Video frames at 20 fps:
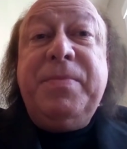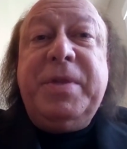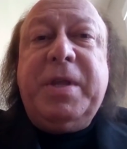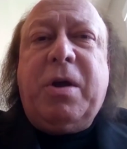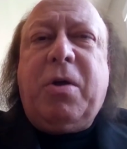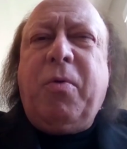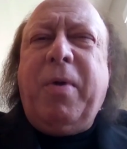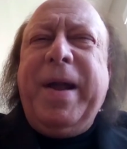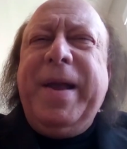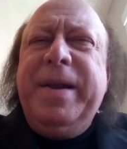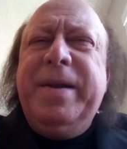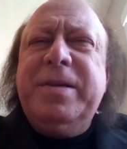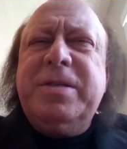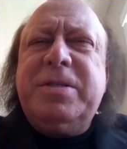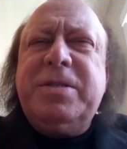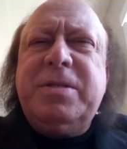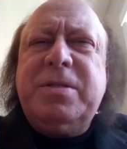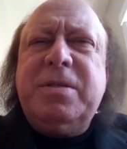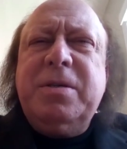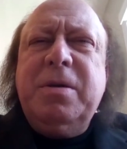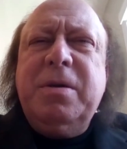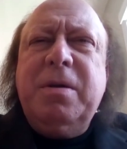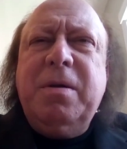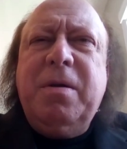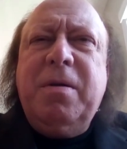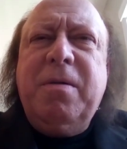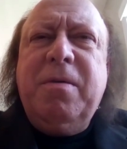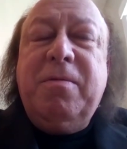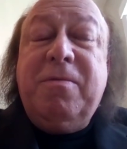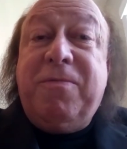The greatest
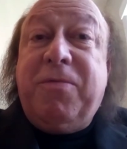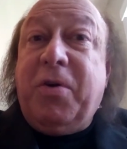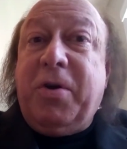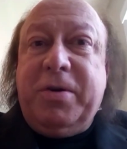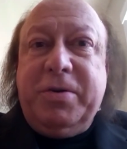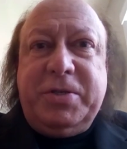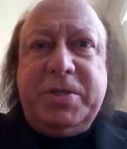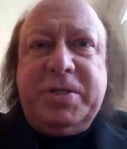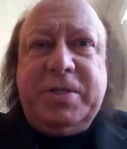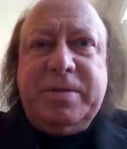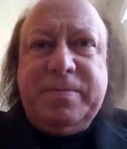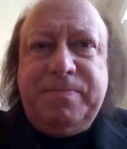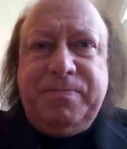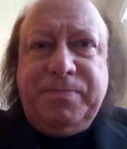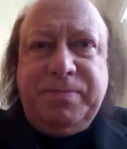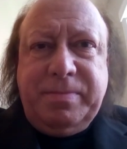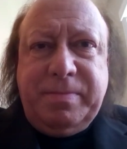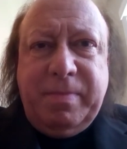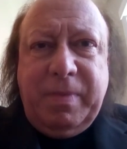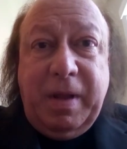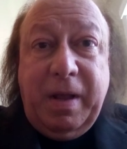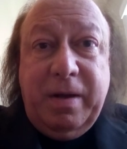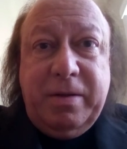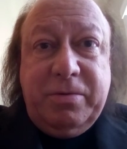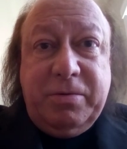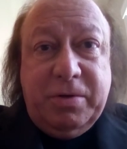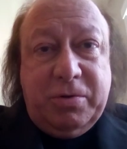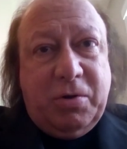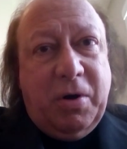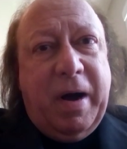verse
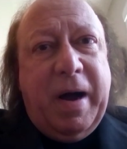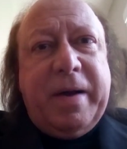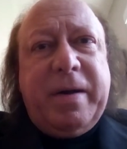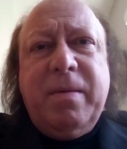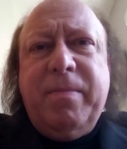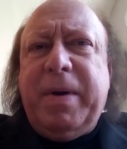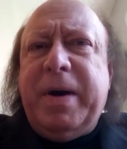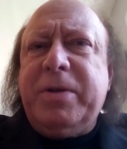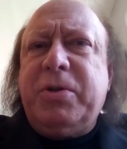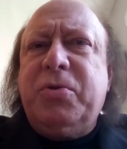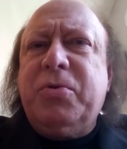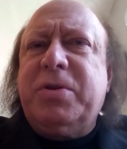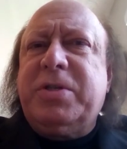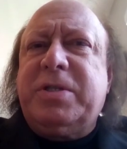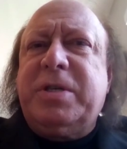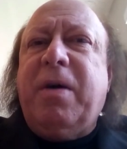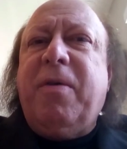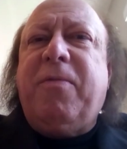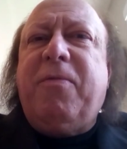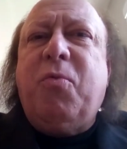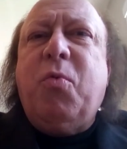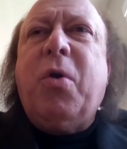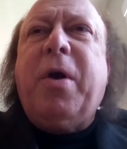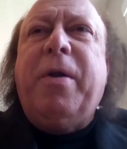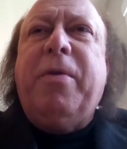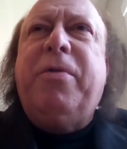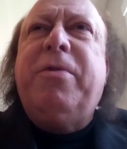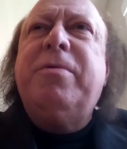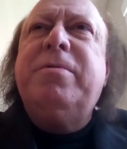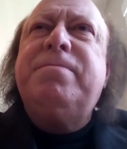to talk about your
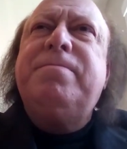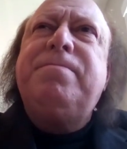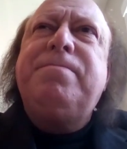self-worth.